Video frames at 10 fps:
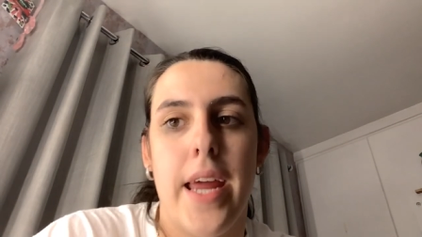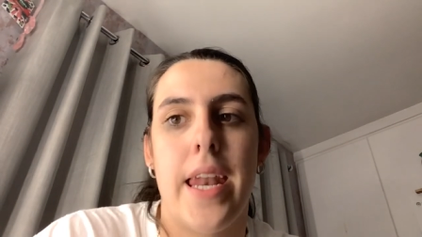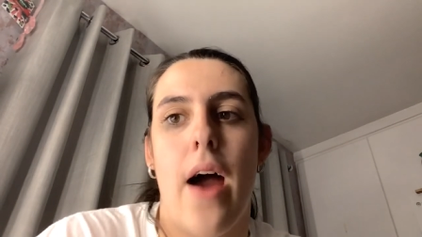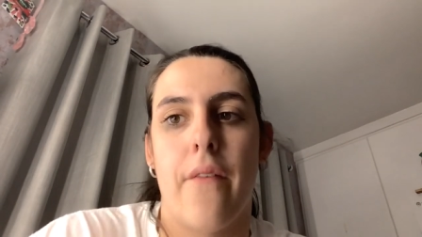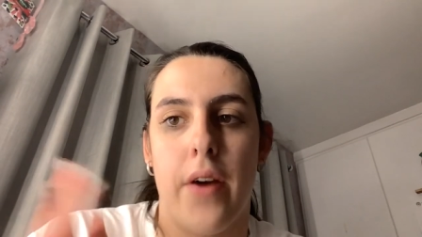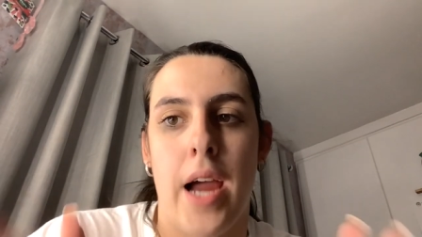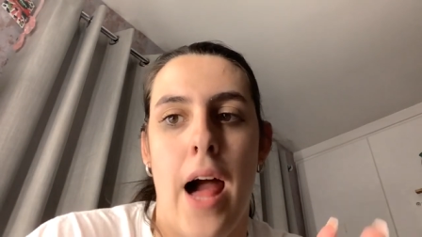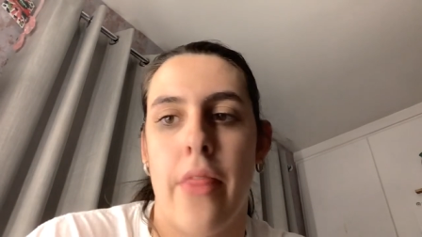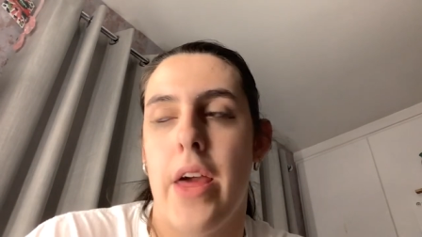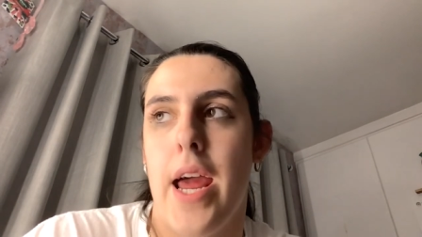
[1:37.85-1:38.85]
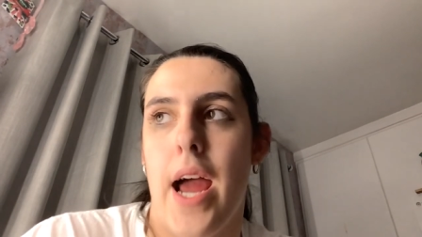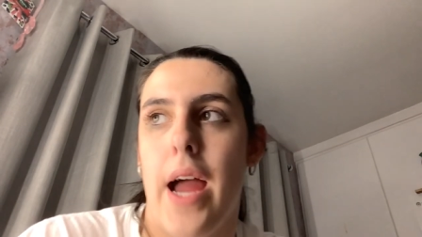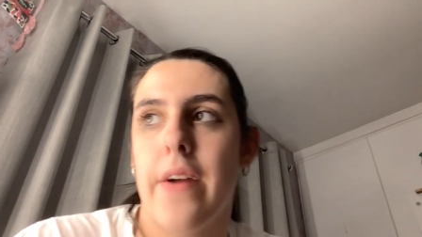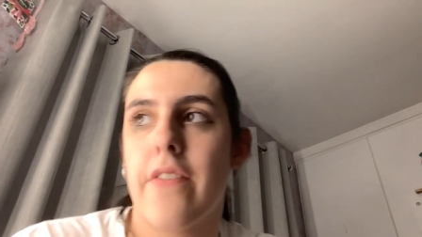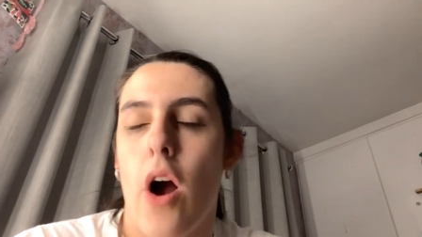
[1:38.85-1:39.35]
Now for Kathy,
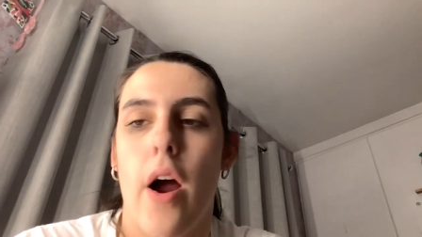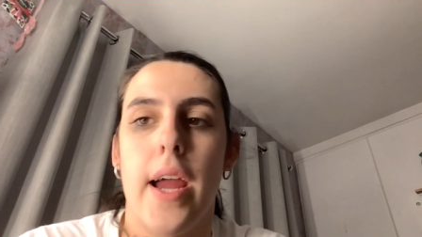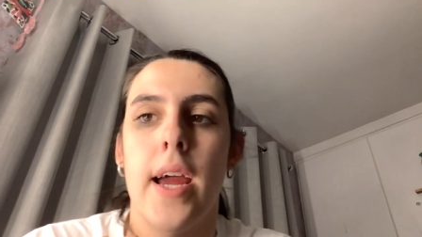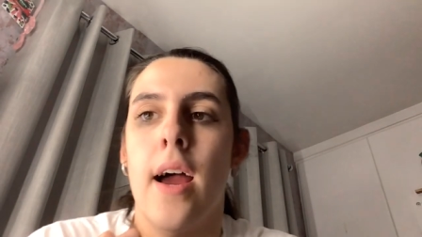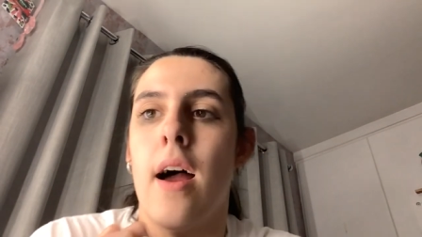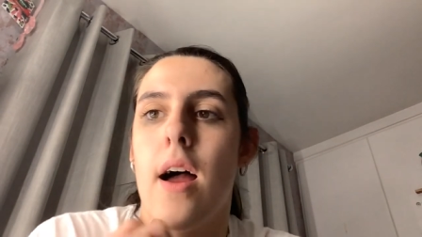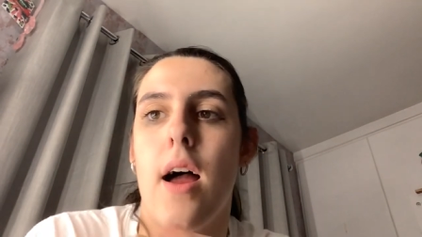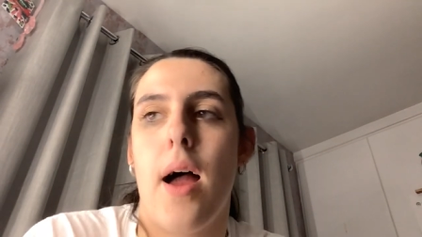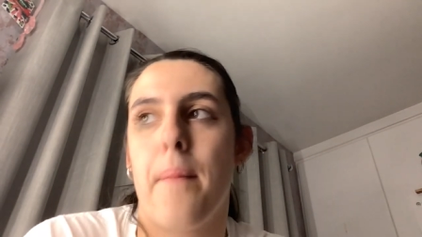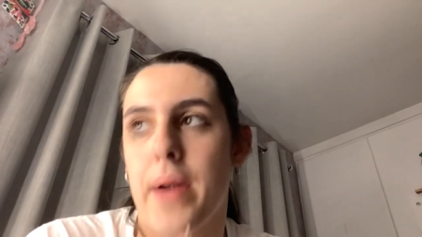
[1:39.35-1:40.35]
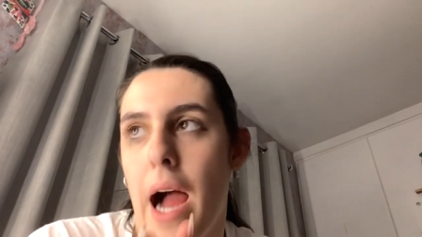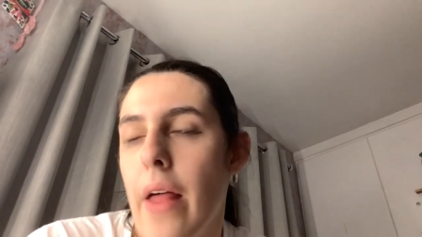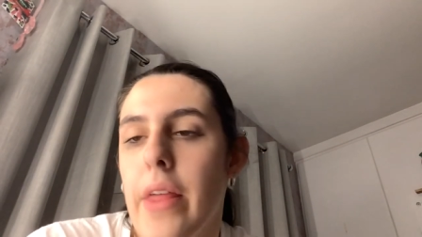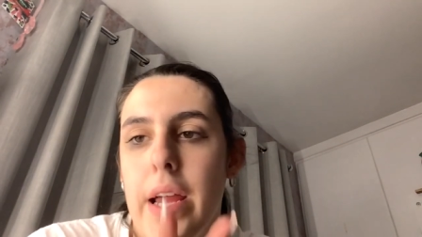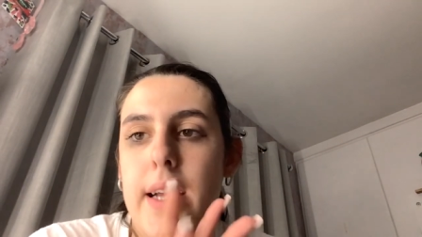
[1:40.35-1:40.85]
I've got um,
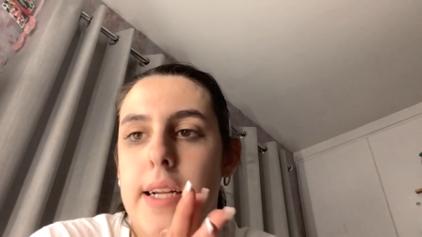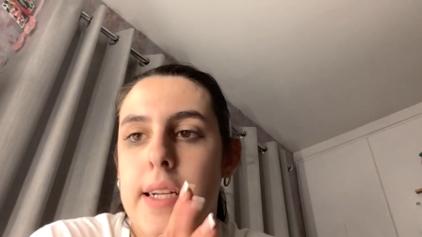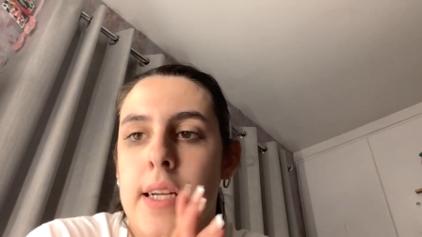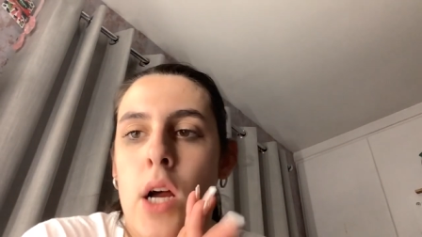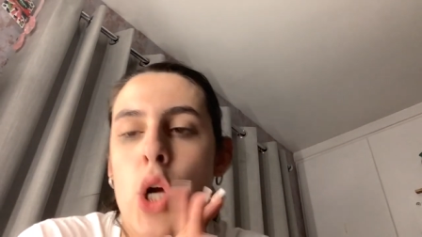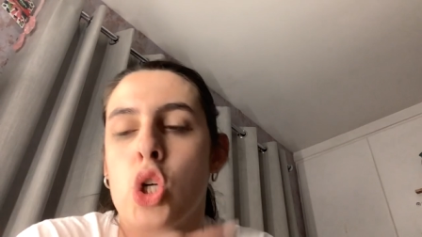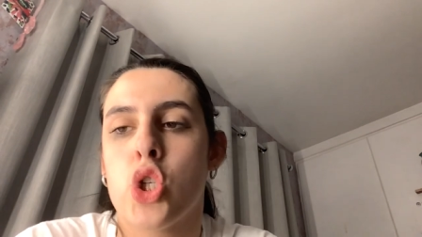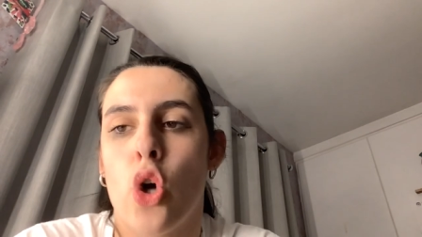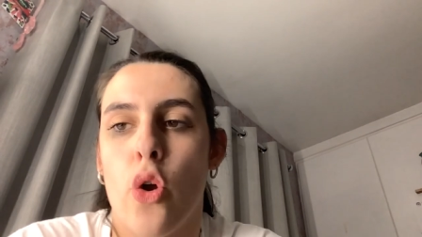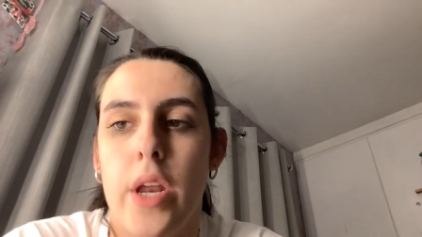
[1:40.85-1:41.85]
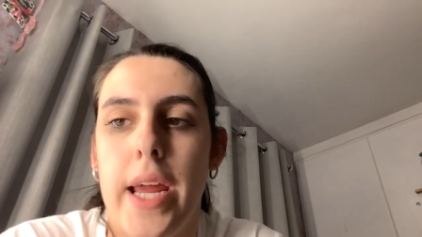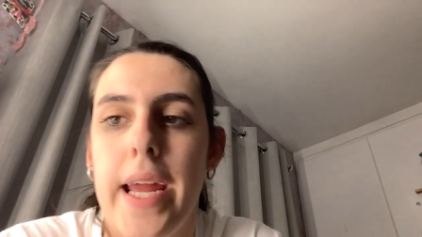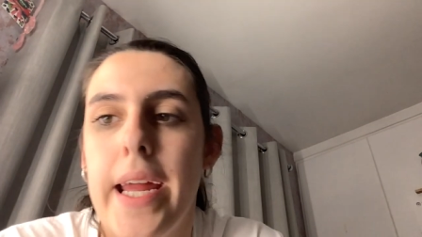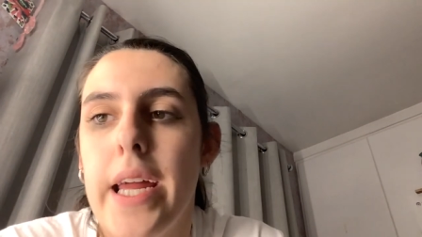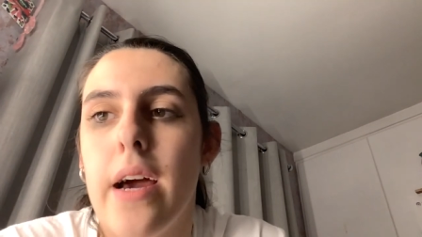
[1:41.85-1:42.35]
Kathy, Sean,
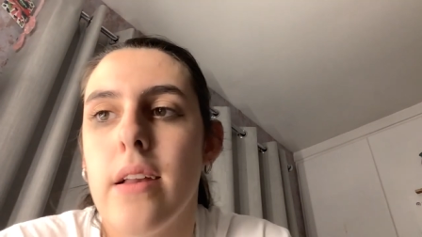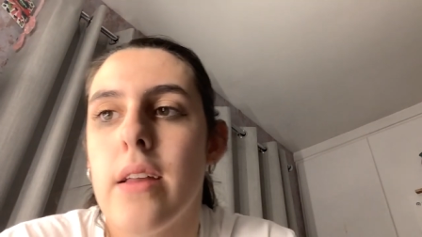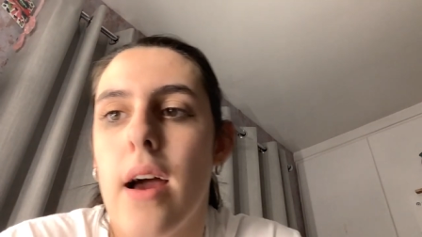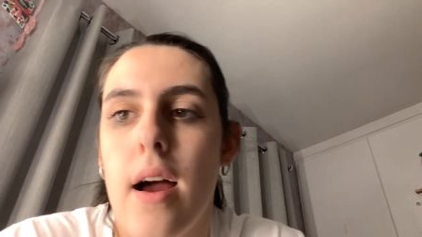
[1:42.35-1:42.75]
Ian.